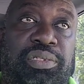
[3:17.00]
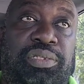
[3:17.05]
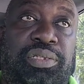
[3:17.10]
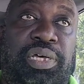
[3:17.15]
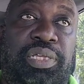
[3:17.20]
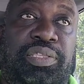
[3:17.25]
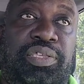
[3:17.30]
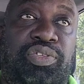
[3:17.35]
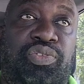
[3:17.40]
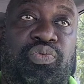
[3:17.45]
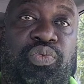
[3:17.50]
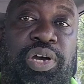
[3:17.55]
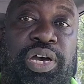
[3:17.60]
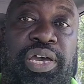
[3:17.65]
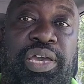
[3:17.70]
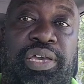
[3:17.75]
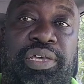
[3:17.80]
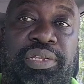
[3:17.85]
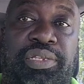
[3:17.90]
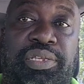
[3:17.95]
that is
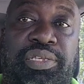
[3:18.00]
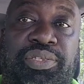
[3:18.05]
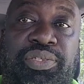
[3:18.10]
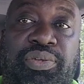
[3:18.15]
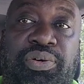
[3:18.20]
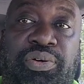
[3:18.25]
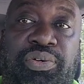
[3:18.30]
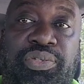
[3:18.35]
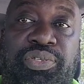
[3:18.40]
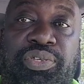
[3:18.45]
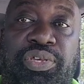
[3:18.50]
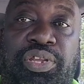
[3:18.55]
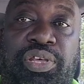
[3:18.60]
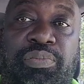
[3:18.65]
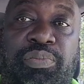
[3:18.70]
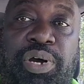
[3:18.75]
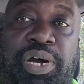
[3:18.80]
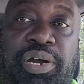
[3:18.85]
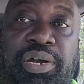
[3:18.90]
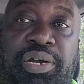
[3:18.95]
why this house. So the
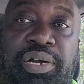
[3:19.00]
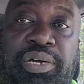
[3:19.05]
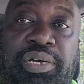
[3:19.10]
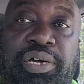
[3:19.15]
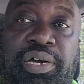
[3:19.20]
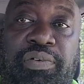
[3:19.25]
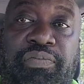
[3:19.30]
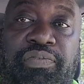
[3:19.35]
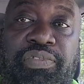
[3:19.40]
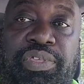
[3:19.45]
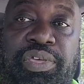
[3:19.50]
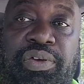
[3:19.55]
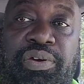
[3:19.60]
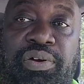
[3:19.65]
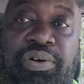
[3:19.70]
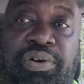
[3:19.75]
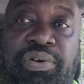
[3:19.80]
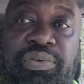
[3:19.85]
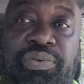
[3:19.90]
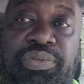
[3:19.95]
back of the
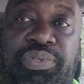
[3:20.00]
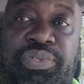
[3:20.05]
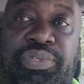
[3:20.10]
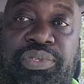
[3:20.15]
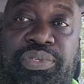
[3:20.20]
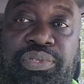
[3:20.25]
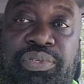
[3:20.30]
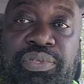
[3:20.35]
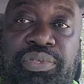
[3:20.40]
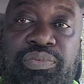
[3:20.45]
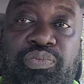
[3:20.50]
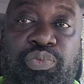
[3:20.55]
house,